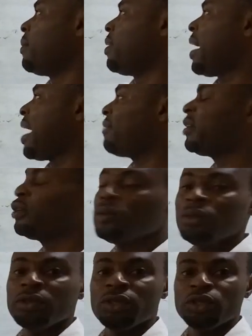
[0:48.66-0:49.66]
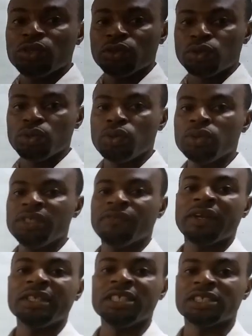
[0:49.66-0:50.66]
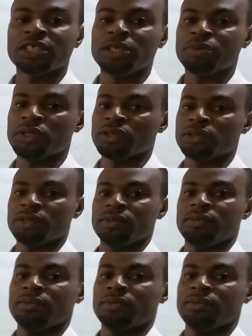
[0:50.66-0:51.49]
having two different descriptions.